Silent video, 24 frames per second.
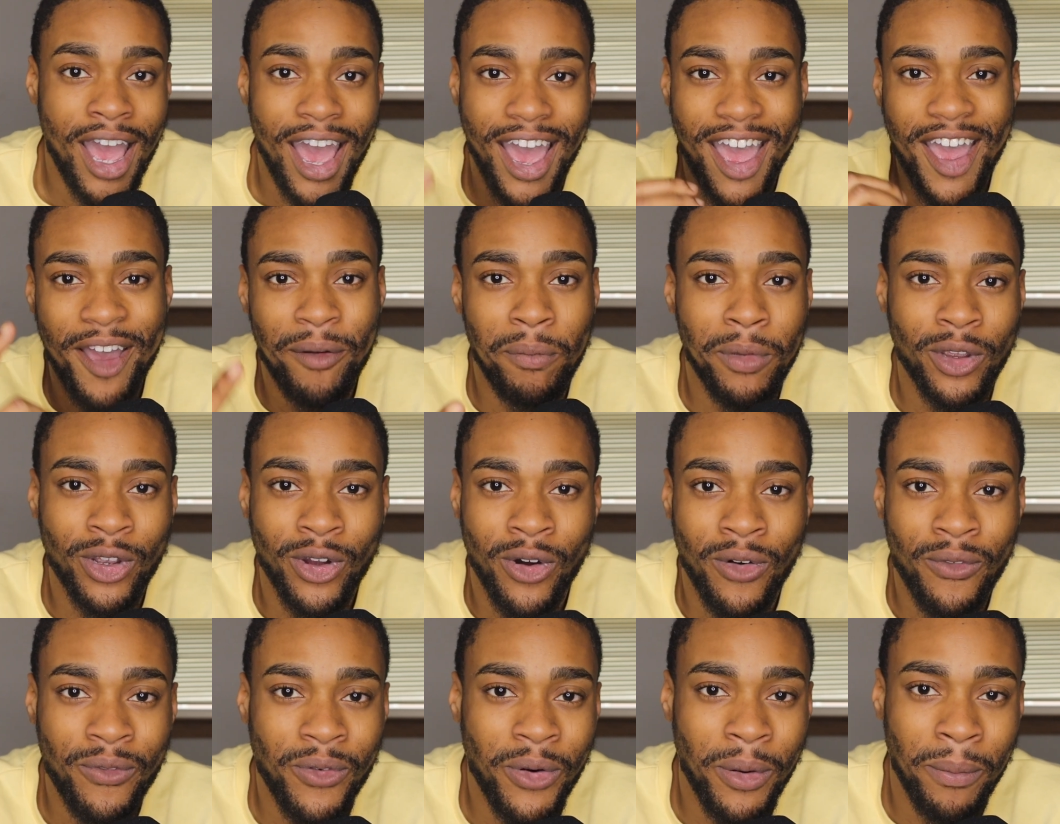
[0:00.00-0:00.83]
I have been
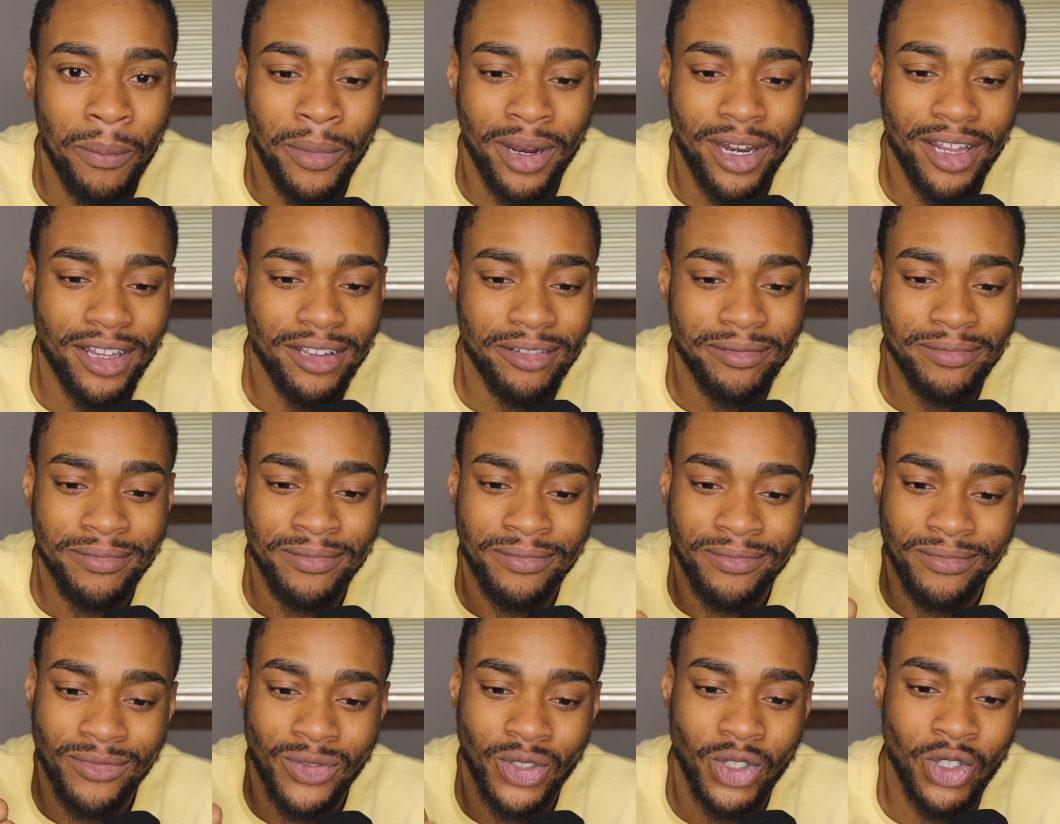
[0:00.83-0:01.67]
going for a minute,
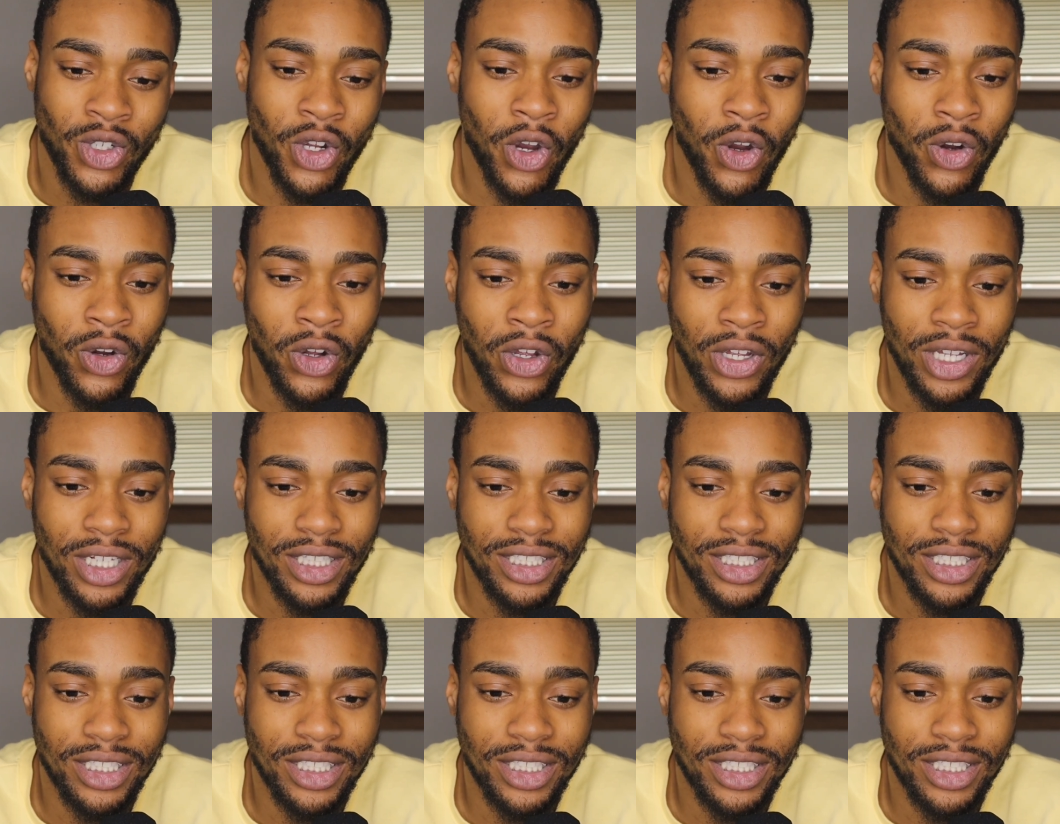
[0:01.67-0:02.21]
you know,